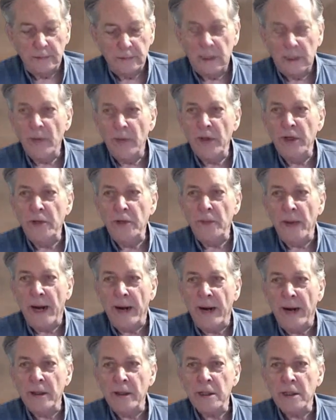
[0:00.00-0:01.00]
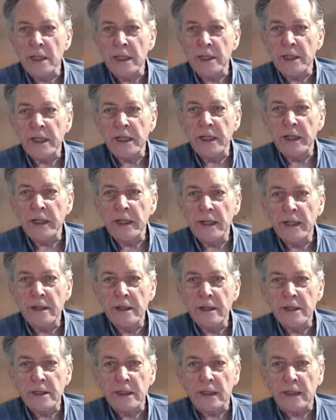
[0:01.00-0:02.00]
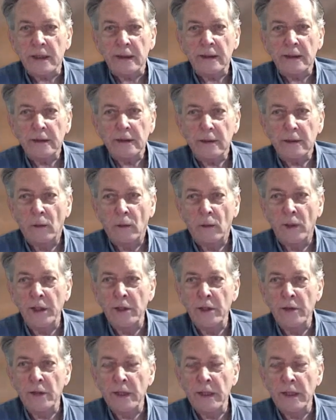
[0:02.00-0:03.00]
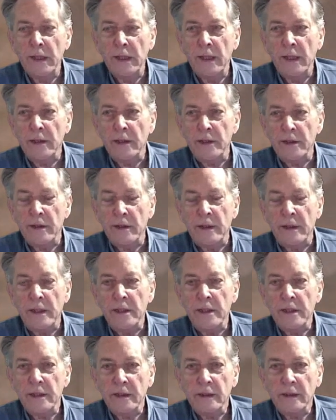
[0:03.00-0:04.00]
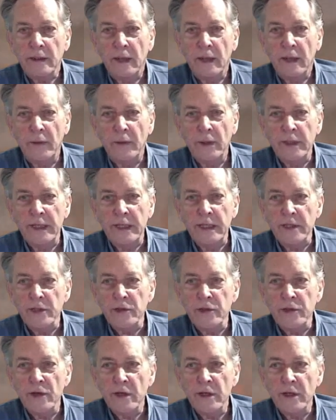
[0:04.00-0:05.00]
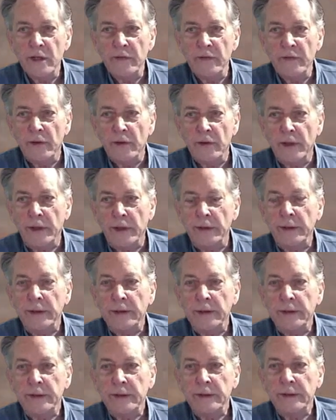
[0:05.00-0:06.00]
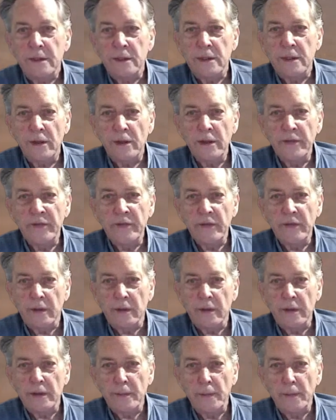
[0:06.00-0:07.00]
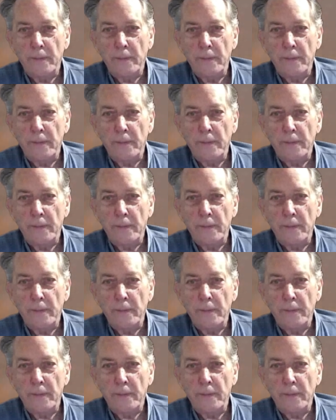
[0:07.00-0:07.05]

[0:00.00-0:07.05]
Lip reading: Come on, you parrots, let's hear the answer, or what you think the answer is, and we'll deconstruct it for you. It's not difficult.